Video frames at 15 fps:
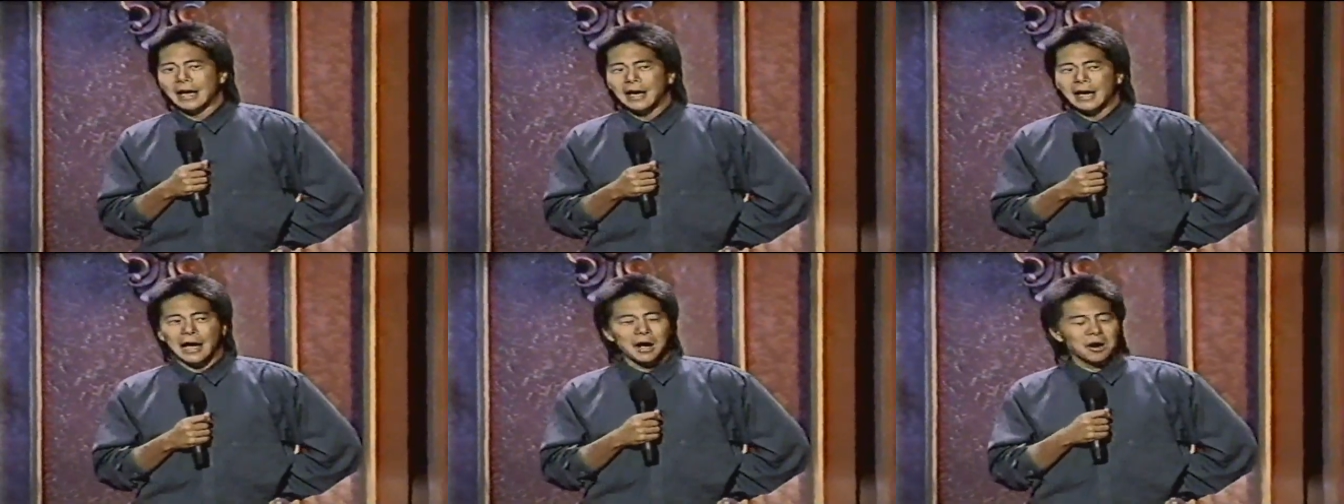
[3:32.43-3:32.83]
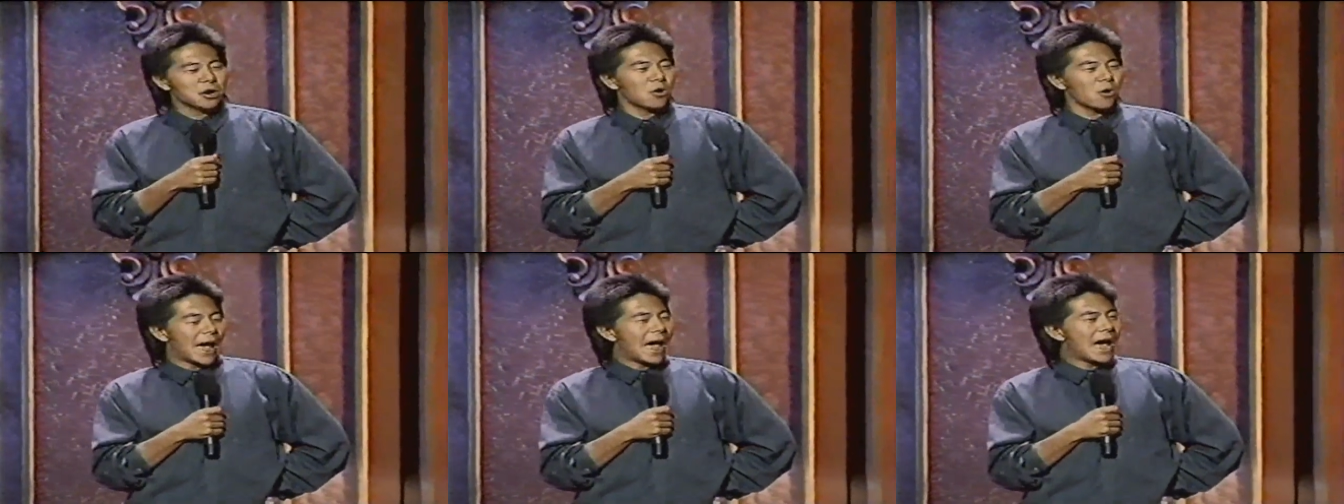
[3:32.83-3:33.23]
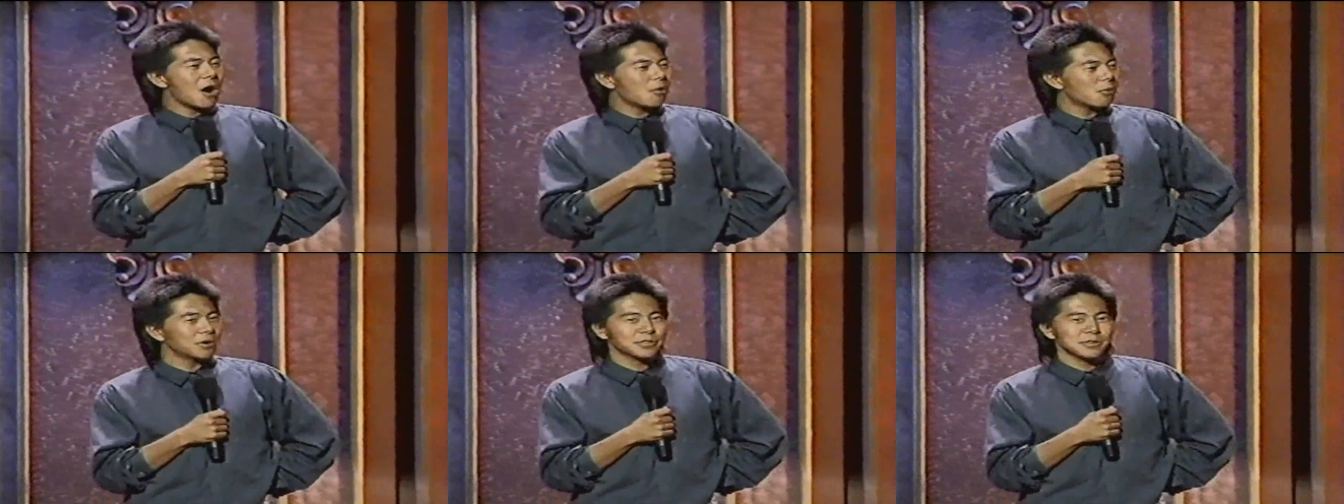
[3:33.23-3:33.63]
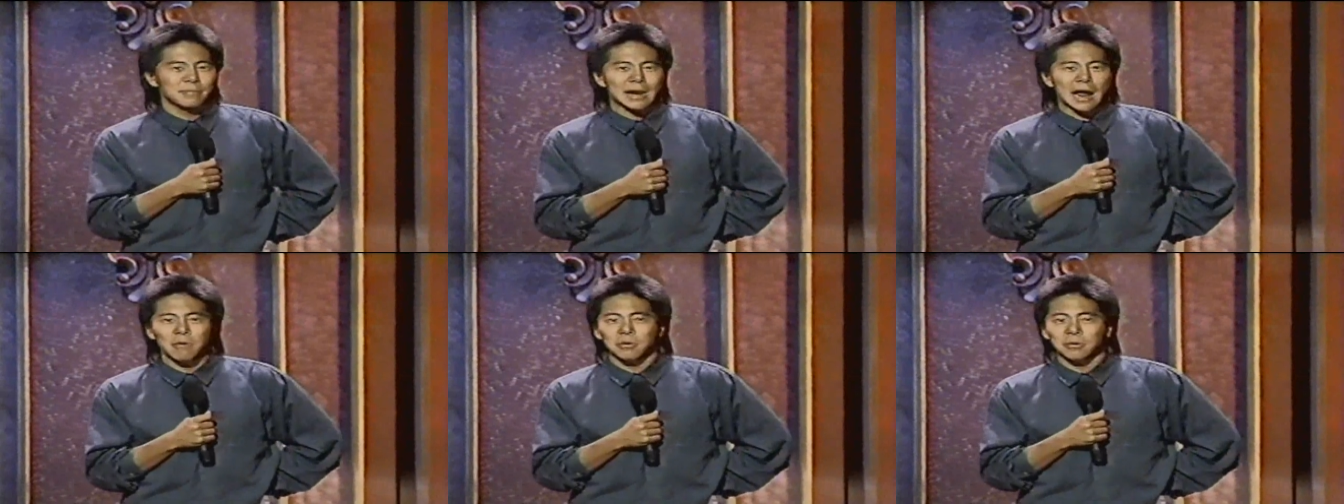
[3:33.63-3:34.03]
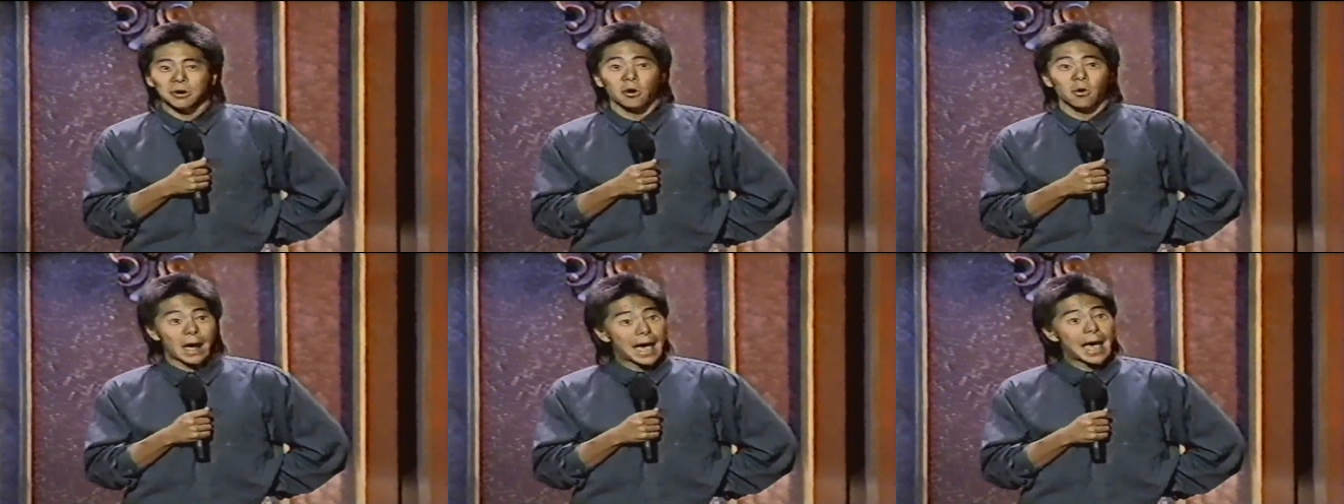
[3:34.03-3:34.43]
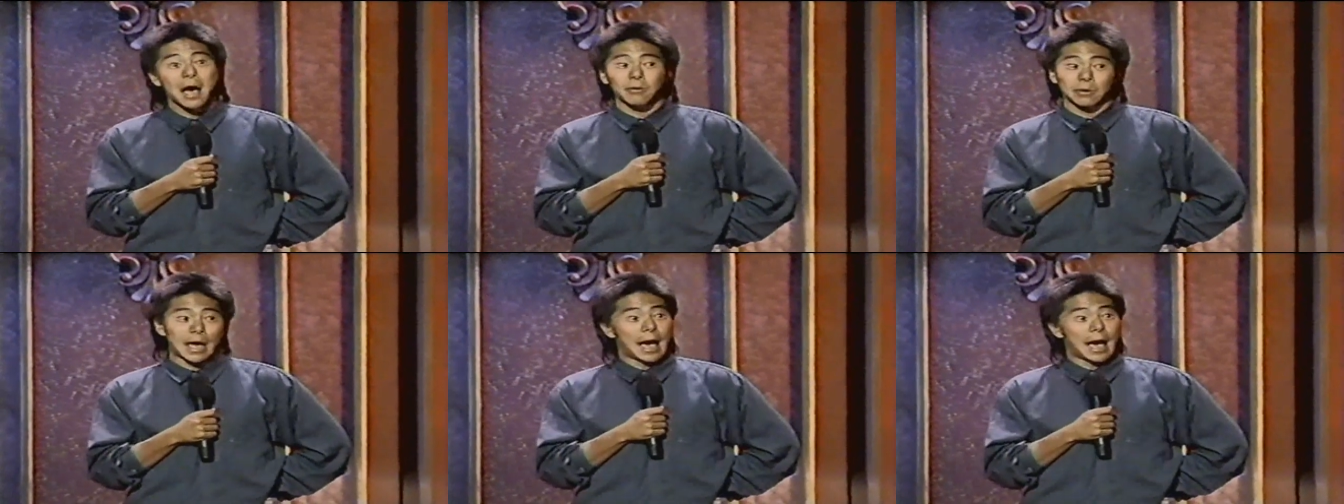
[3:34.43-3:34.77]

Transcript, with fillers: "I'll go out with him, but I won't go out.